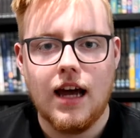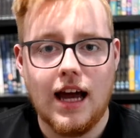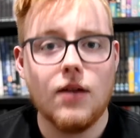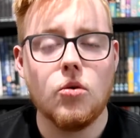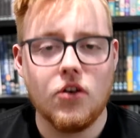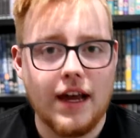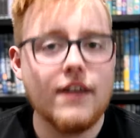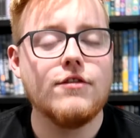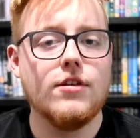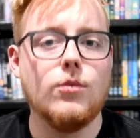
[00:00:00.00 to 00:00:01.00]
I want
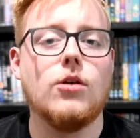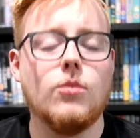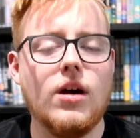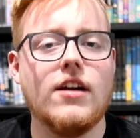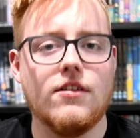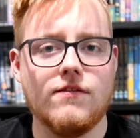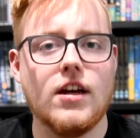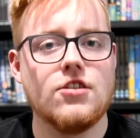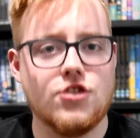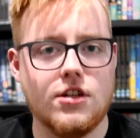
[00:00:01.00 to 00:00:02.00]
everyone wearing
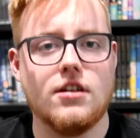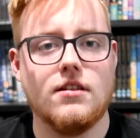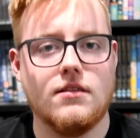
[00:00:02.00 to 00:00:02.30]
that shirt.